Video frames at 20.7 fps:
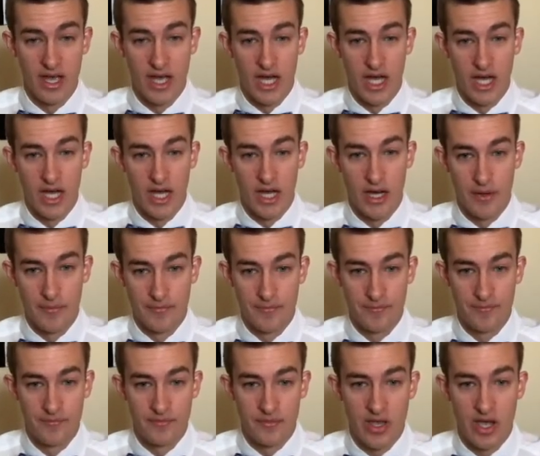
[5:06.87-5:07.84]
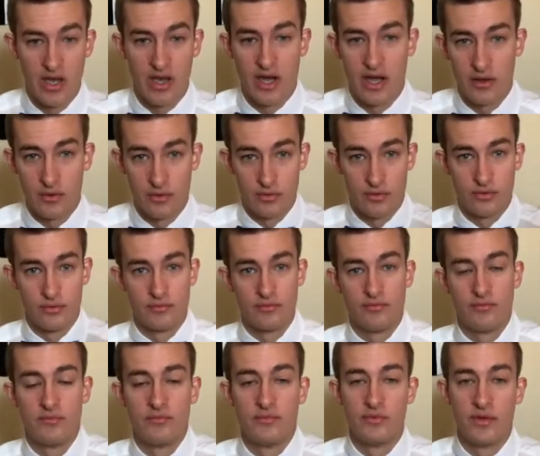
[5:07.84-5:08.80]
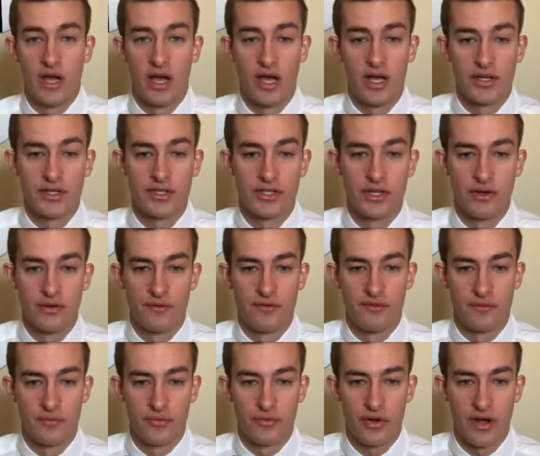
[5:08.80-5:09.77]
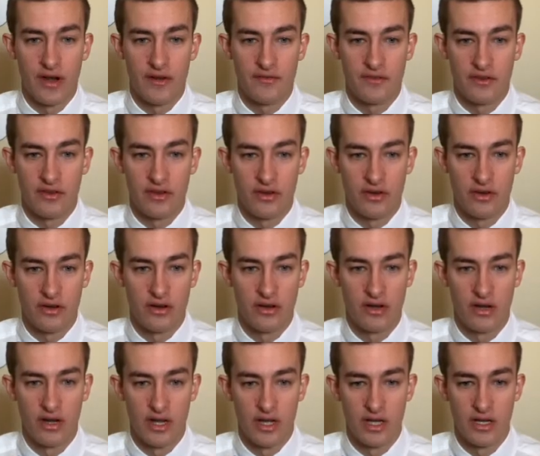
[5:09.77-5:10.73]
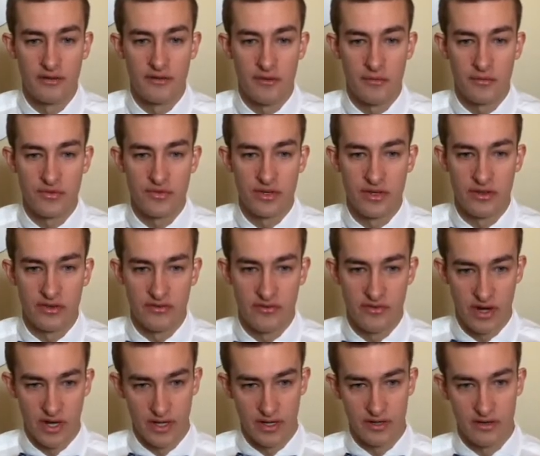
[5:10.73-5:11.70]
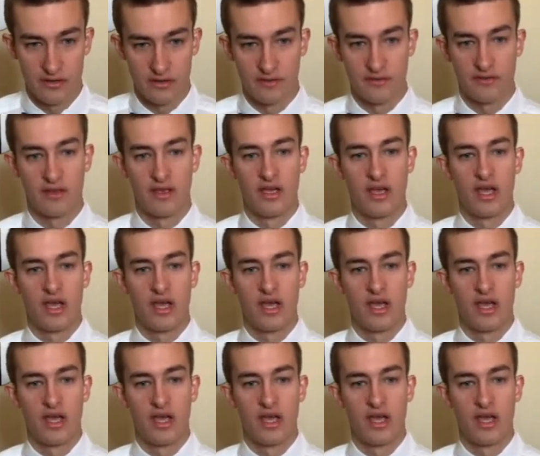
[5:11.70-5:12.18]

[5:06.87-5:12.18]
Now, I will show some graphs here demonstrating their findings.